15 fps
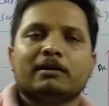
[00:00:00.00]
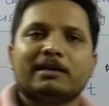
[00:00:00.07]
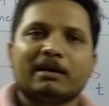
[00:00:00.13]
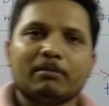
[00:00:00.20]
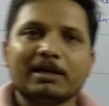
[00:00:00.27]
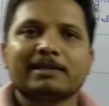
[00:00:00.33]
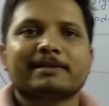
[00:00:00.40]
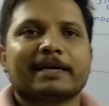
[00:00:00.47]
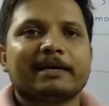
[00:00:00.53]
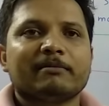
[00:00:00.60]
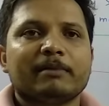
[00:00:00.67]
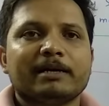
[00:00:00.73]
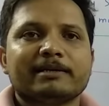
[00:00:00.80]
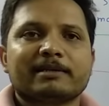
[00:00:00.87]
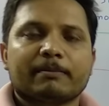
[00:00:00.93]
double
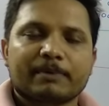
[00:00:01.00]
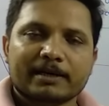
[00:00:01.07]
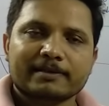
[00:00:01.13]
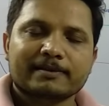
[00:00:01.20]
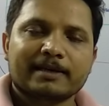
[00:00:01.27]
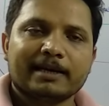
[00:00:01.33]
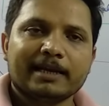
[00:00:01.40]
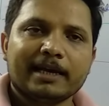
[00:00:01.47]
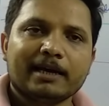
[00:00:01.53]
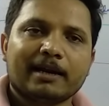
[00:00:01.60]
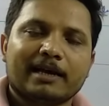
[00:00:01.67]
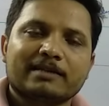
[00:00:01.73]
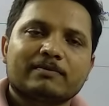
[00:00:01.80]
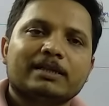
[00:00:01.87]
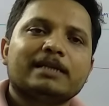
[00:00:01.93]
sideband suppressed carrier
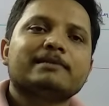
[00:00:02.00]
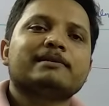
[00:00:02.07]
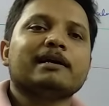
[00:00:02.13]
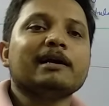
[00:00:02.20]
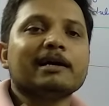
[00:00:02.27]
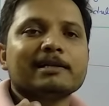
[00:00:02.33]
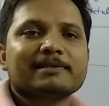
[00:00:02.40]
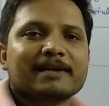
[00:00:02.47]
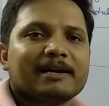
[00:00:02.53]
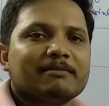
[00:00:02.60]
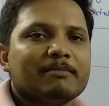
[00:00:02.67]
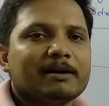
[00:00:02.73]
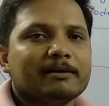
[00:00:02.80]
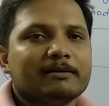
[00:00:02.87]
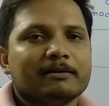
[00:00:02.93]
as well as single
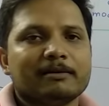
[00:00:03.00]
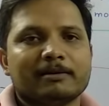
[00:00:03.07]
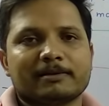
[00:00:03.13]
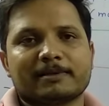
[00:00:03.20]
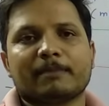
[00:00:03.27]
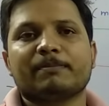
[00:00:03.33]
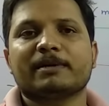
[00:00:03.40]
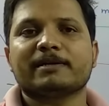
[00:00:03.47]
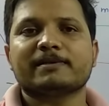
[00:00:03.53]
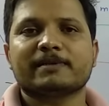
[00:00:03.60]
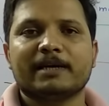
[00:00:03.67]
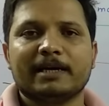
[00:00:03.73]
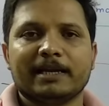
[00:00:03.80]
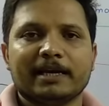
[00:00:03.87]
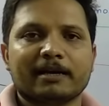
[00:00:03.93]
sideband suppressed
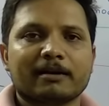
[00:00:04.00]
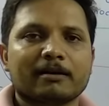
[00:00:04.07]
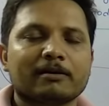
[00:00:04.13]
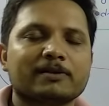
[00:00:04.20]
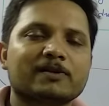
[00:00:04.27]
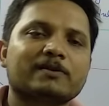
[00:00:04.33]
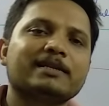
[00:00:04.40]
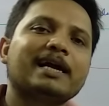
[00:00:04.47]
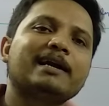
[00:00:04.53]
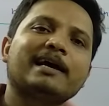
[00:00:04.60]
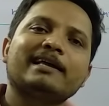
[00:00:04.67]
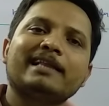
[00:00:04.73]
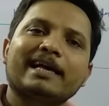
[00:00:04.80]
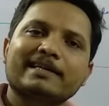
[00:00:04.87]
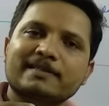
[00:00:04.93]
carrier so that
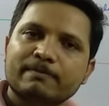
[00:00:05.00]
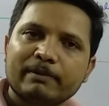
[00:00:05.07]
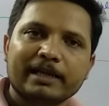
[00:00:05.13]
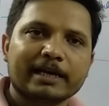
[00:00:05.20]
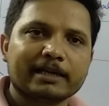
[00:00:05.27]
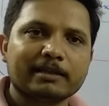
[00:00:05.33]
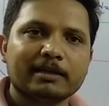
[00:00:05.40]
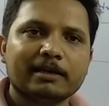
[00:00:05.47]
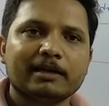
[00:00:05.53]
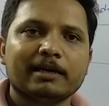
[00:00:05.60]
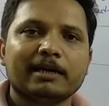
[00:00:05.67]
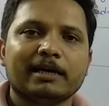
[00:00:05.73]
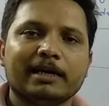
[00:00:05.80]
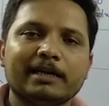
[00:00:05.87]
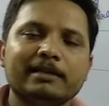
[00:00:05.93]
I'll explain
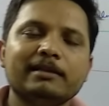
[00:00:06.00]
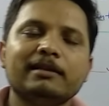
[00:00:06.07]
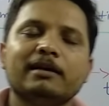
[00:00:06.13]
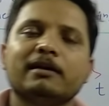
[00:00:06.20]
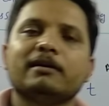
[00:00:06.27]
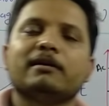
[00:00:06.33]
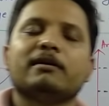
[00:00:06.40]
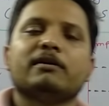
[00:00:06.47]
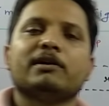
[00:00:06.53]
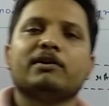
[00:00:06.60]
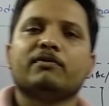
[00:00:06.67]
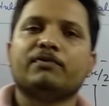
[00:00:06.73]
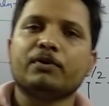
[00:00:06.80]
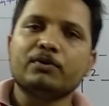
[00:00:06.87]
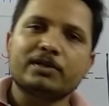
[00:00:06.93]
in
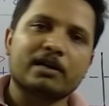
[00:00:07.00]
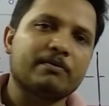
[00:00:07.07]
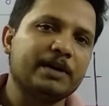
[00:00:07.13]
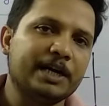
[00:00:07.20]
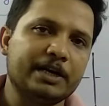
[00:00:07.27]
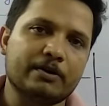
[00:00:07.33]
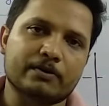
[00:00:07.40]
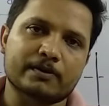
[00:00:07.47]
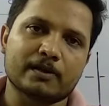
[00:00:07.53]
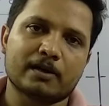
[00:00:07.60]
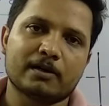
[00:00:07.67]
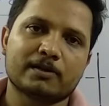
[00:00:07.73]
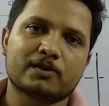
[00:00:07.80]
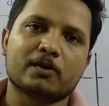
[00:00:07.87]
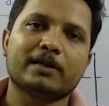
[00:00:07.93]
future videos
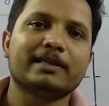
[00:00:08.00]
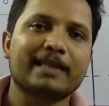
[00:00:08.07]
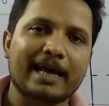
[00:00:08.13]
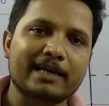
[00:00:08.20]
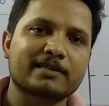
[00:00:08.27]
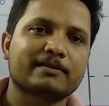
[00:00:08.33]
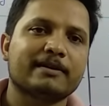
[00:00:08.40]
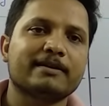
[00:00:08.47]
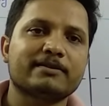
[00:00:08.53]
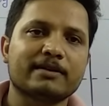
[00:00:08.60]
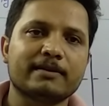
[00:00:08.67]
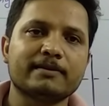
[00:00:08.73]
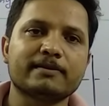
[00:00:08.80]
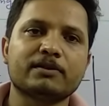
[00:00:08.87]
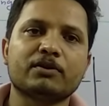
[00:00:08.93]
so in next
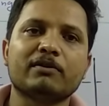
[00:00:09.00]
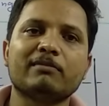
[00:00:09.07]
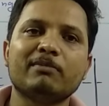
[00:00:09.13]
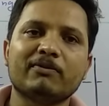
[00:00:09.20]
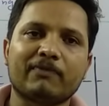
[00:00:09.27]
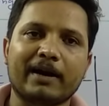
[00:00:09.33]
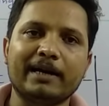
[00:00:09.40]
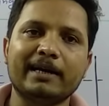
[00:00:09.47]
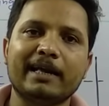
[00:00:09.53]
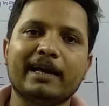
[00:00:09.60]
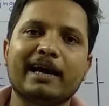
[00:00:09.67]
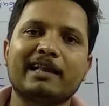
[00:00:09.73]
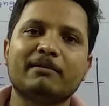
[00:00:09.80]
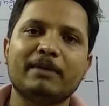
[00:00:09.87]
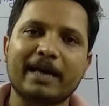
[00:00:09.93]
sessions you will be finding
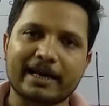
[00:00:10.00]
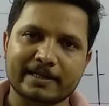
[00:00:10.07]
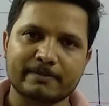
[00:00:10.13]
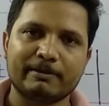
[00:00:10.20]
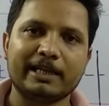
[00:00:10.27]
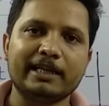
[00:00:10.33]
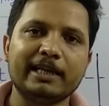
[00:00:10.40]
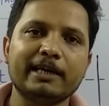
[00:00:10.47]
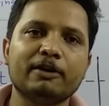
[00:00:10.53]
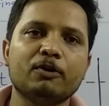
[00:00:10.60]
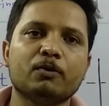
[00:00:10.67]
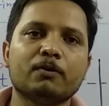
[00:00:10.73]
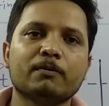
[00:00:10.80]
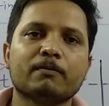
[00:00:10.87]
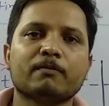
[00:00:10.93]
I'll be explaining
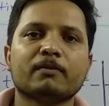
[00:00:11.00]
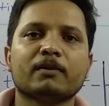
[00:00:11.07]
you